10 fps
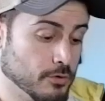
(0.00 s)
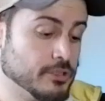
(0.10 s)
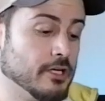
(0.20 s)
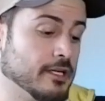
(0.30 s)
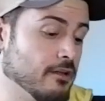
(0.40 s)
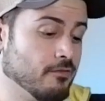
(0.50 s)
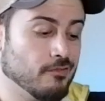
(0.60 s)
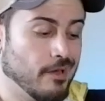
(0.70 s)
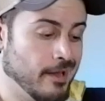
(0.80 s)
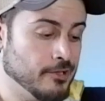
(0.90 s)
We're
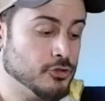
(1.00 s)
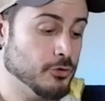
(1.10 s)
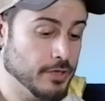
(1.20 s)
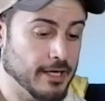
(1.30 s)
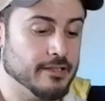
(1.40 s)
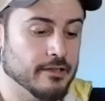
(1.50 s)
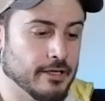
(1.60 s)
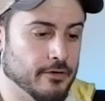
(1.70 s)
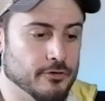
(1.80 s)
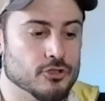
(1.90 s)
talking 8 to 9
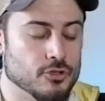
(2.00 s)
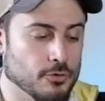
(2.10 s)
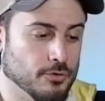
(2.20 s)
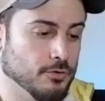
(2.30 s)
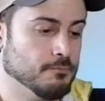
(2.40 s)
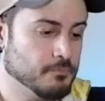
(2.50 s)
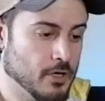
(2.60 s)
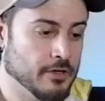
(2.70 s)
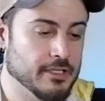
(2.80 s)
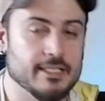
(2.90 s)
layers total
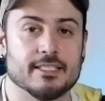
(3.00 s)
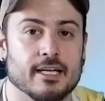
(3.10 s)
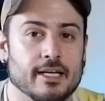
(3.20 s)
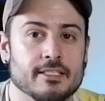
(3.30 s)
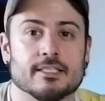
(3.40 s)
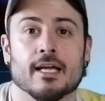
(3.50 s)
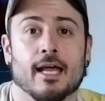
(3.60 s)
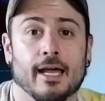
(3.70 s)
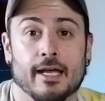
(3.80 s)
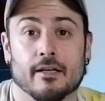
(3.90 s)
on these sides,
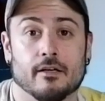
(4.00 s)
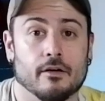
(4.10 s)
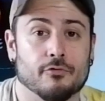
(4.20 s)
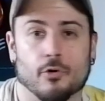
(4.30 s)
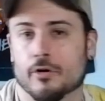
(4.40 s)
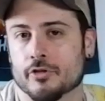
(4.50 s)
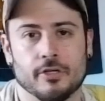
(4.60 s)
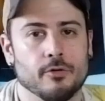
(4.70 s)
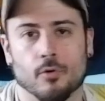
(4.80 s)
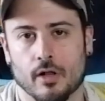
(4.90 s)
and for
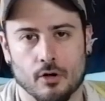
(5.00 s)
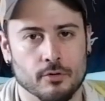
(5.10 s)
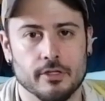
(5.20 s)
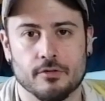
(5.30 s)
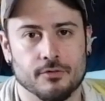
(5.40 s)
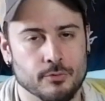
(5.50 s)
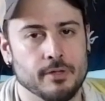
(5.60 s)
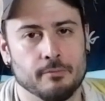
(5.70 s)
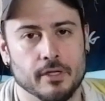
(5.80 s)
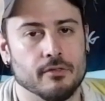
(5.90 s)
underneath, well, only
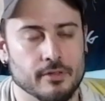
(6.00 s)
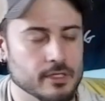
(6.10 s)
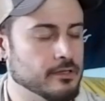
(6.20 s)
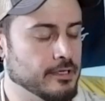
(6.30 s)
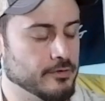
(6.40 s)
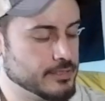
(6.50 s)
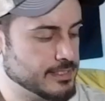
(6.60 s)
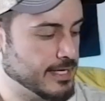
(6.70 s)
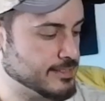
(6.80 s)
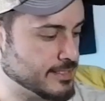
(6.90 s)
3 big thick layers.
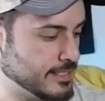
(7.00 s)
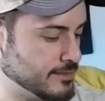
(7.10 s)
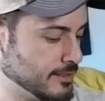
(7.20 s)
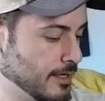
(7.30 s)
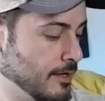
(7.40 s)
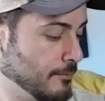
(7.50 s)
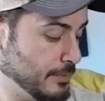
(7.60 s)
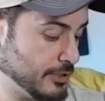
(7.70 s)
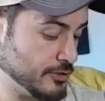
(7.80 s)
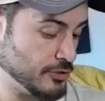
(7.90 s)
That's it,
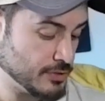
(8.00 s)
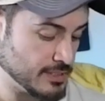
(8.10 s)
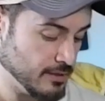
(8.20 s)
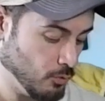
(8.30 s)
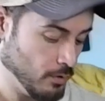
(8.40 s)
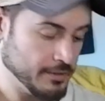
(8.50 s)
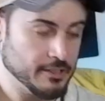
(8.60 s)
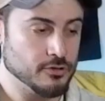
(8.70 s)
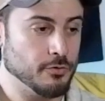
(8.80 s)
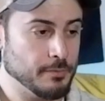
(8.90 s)
because you still want
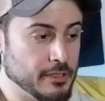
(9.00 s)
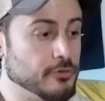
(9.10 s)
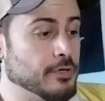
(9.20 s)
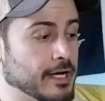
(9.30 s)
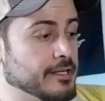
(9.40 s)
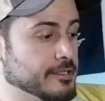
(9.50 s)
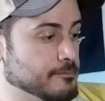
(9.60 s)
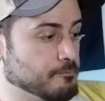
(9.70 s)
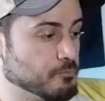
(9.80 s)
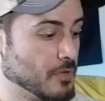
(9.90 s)
it to be
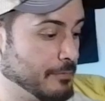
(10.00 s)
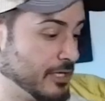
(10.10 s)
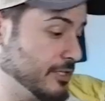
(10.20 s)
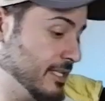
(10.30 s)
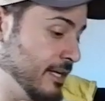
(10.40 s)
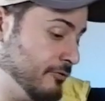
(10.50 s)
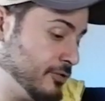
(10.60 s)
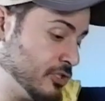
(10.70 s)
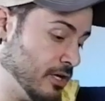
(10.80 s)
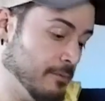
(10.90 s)
united, because
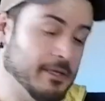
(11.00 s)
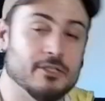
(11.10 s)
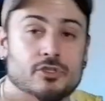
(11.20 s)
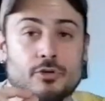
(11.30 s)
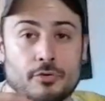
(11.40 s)
if some is